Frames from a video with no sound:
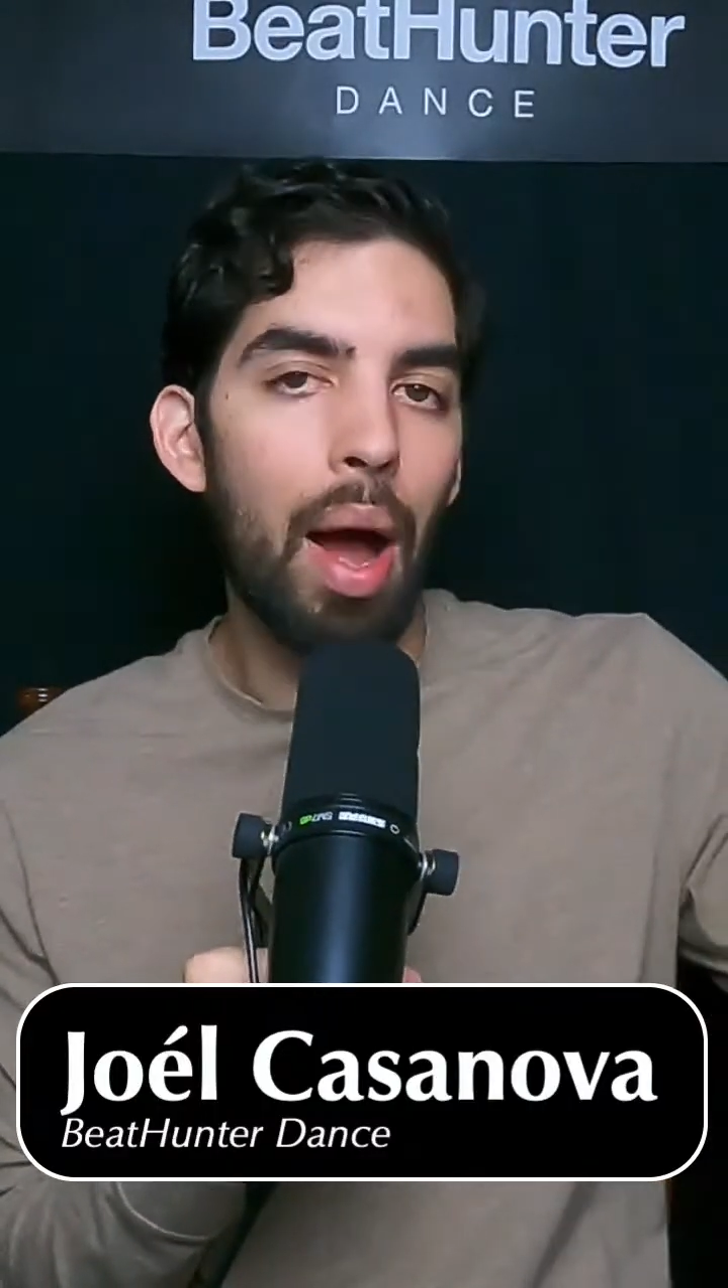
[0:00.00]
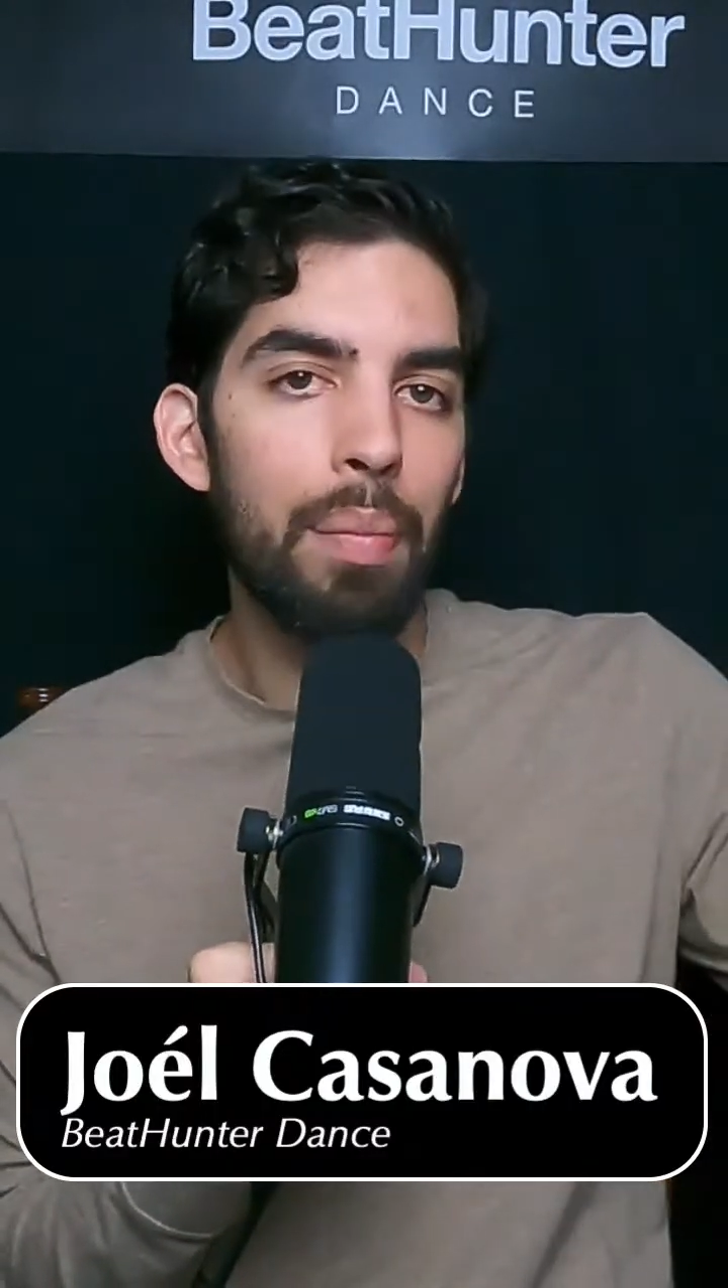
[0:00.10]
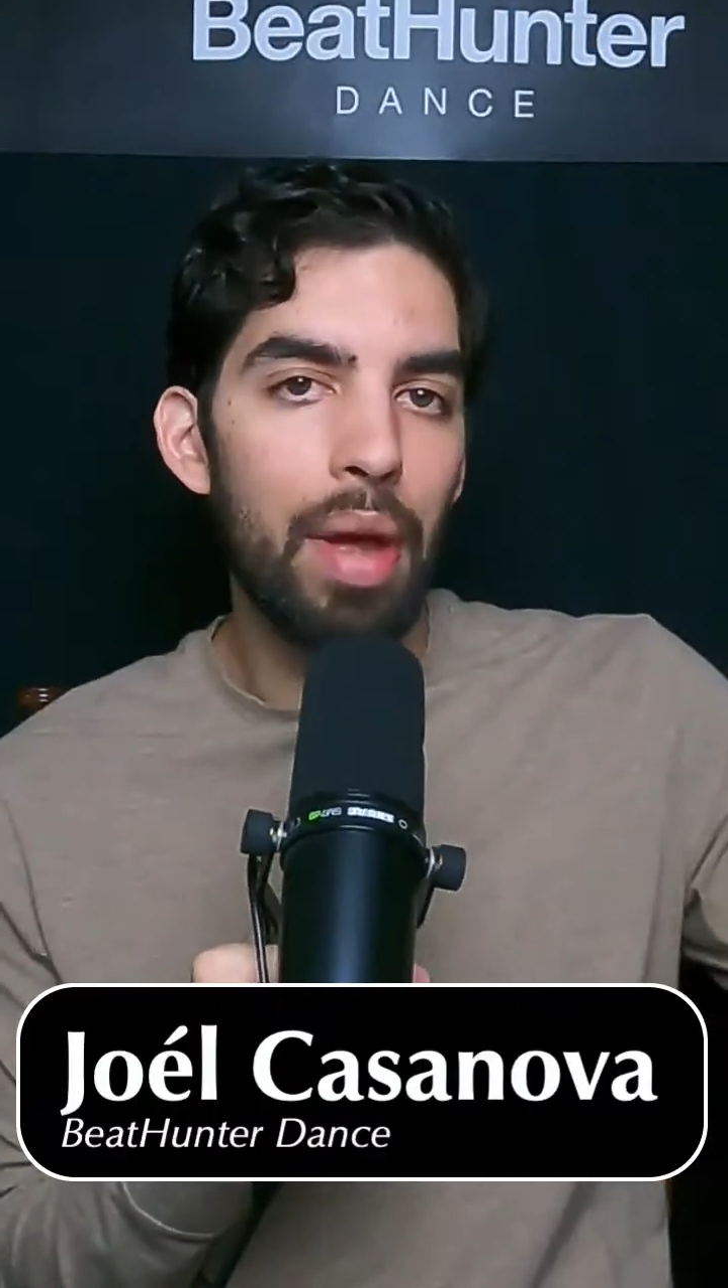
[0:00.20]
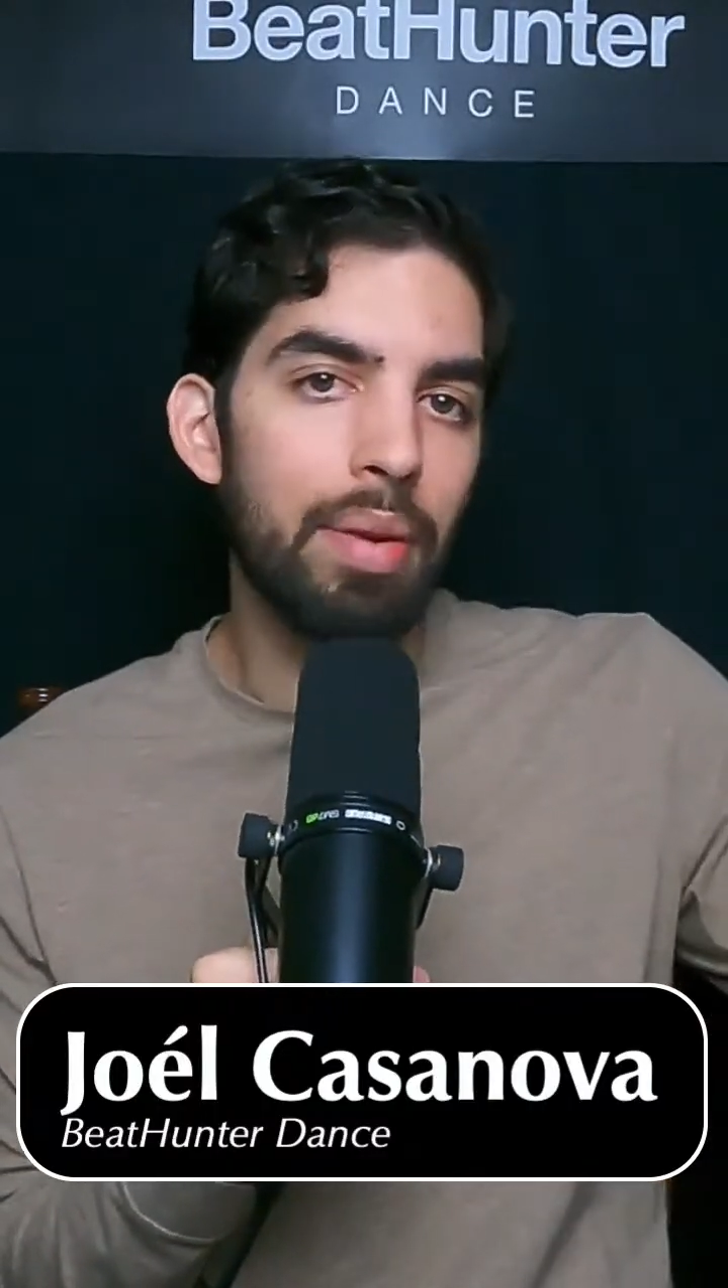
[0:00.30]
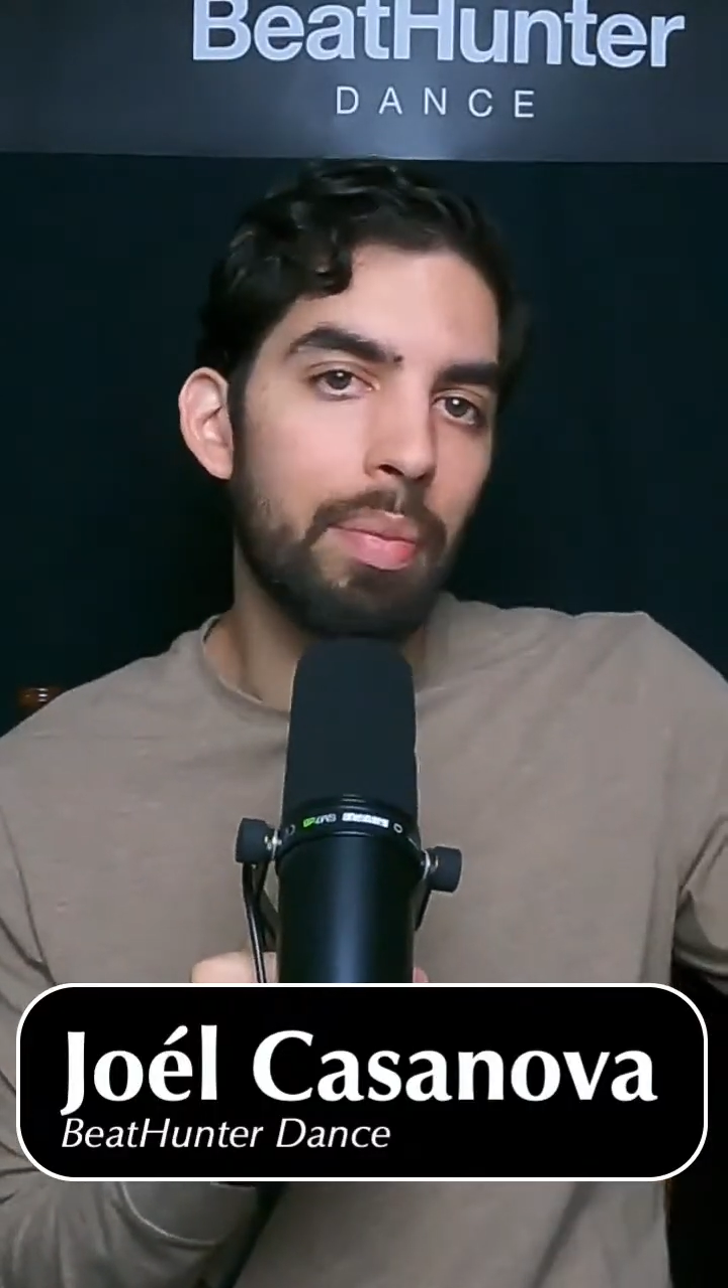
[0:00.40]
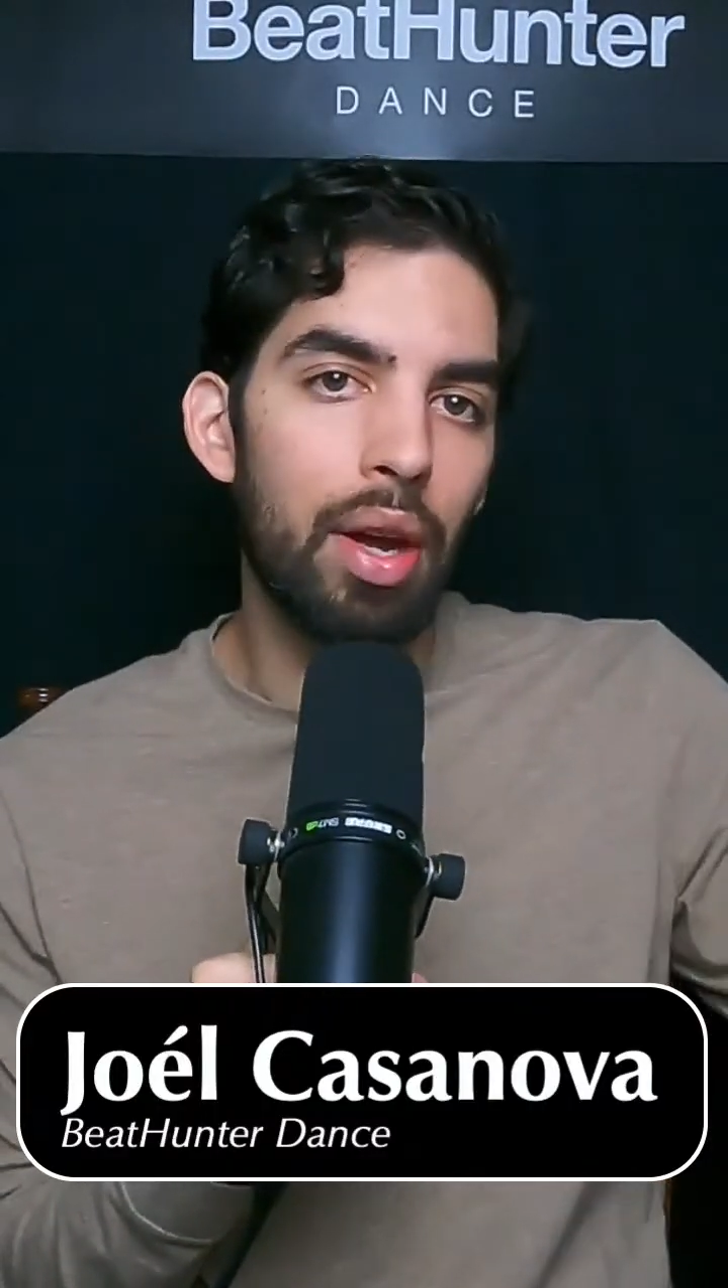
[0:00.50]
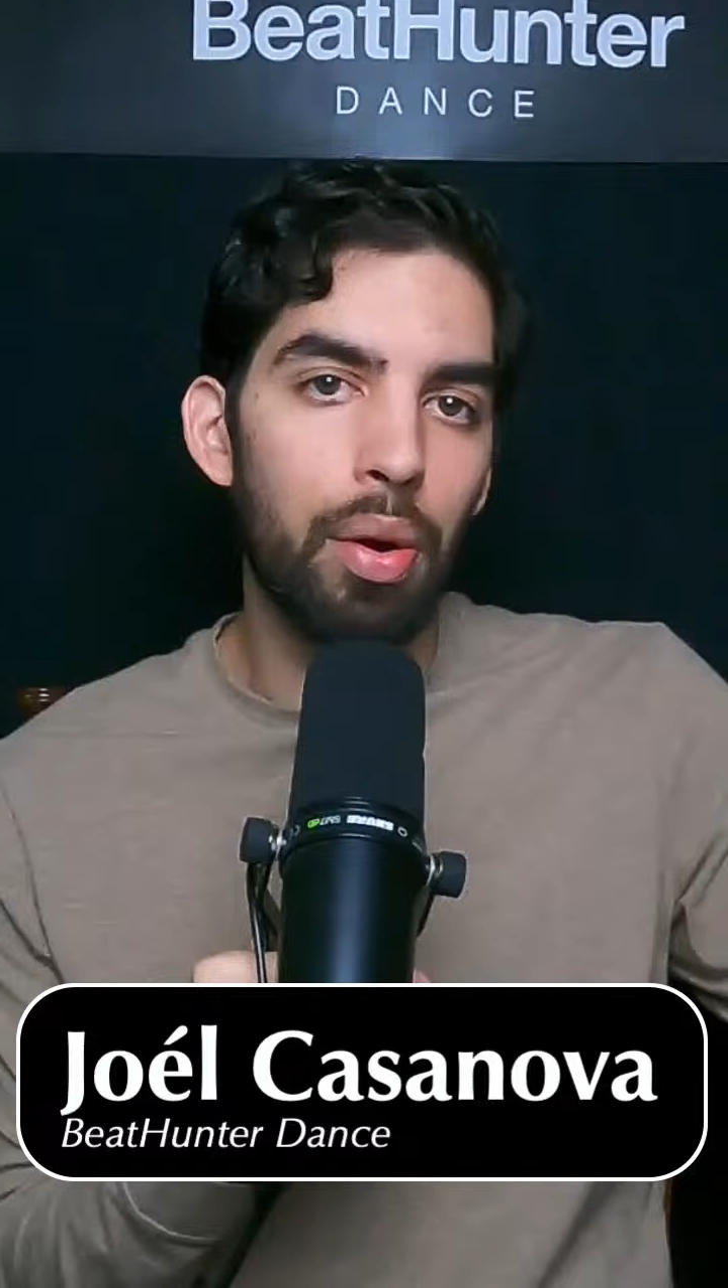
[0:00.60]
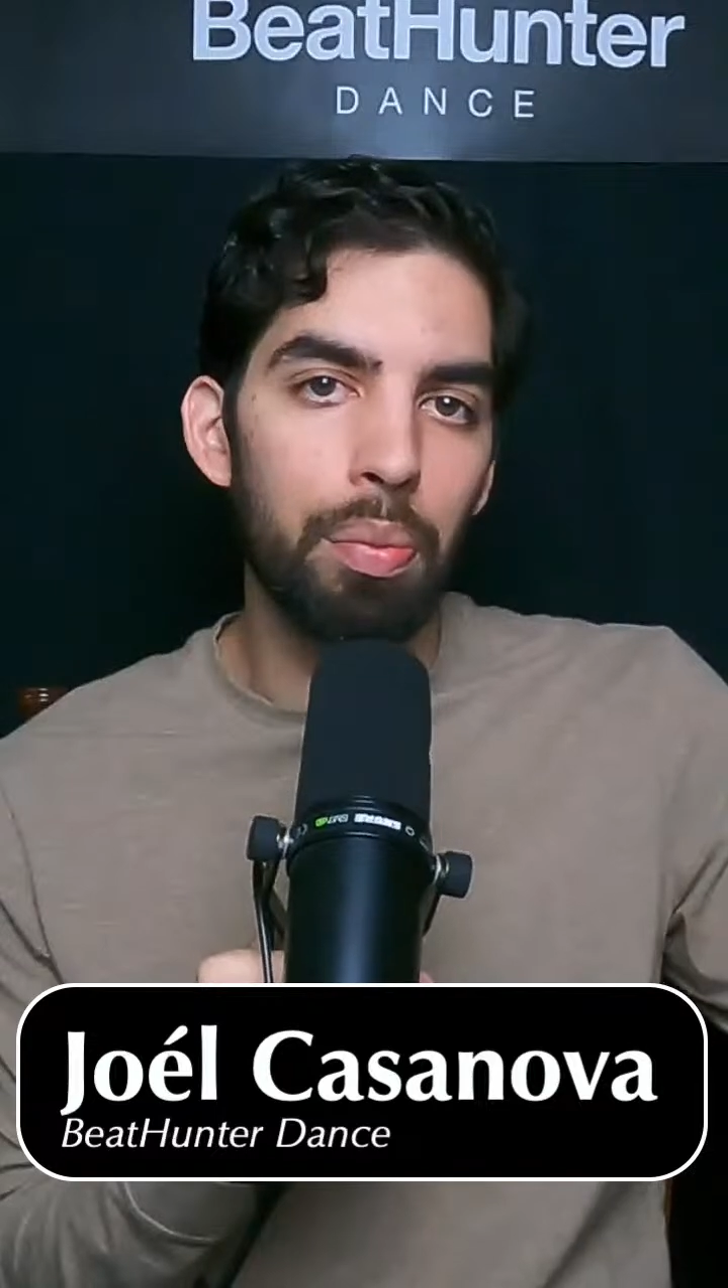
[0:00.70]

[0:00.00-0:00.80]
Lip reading: and my own